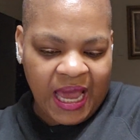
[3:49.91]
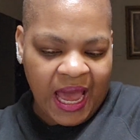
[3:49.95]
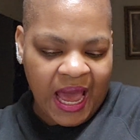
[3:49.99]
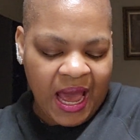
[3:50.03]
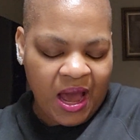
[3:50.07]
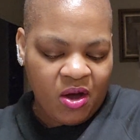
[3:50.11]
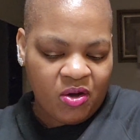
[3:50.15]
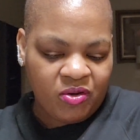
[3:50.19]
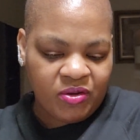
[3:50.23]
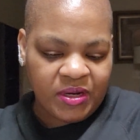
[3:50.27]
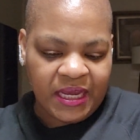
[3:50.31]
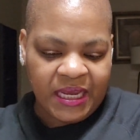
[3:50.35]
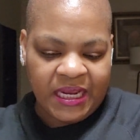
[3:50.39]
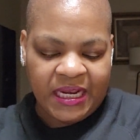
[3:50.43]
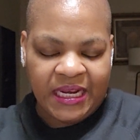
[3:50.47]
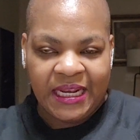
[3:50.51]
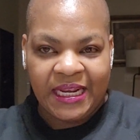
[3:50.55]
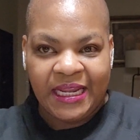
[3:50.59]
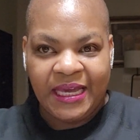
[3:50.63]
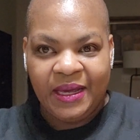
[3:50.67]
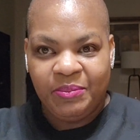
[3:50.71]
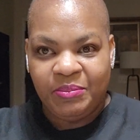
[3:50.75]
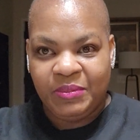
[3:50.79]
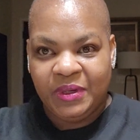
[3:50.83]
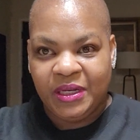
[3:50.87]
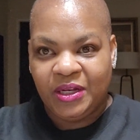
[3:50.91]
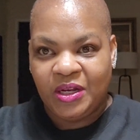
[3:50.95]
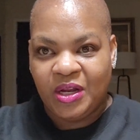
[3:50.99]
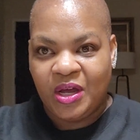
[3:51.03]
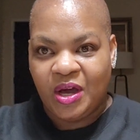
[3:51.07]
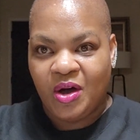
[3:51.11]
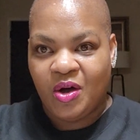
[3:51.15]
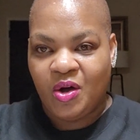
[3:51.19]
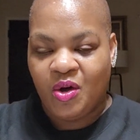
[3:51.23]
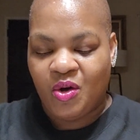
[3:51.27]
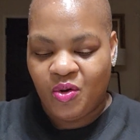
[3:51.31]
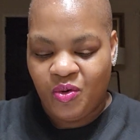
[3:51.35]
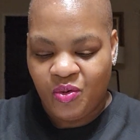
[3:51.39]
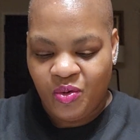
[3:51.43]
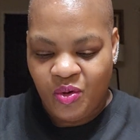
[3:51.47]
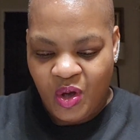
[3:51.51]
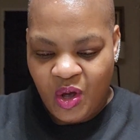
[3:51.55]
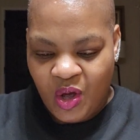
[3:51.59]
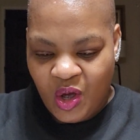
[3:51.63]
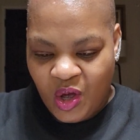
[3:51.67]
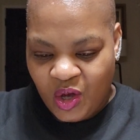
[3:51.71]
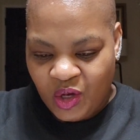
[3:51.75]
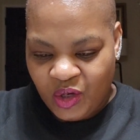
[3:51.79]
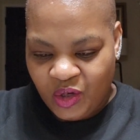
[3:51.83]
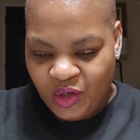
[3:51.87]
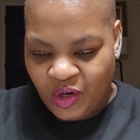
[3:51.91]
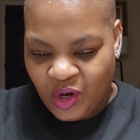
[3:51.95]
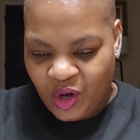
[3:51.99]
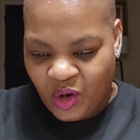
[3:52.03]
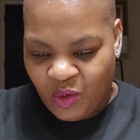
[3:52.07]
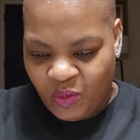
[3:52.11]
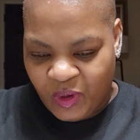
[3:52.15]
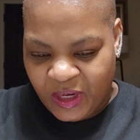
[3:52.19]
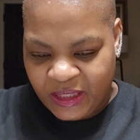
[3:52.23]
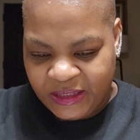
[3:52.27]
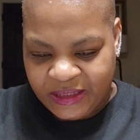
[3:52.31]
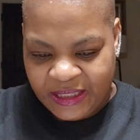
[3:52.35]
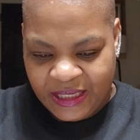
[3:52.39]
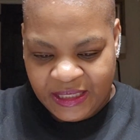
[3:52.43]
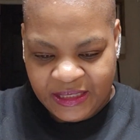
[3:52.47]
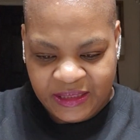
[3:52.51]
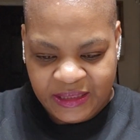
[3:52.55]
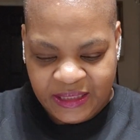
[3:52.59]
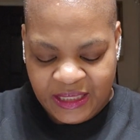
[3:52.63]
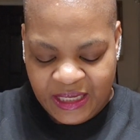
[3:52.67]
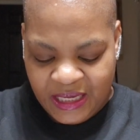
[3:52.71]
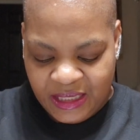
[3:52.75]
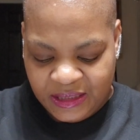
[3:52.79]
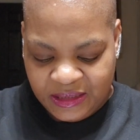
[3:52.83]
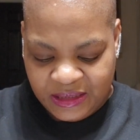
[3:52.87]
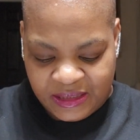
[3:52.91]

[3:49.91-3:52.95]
out and let me know, you know, what they think.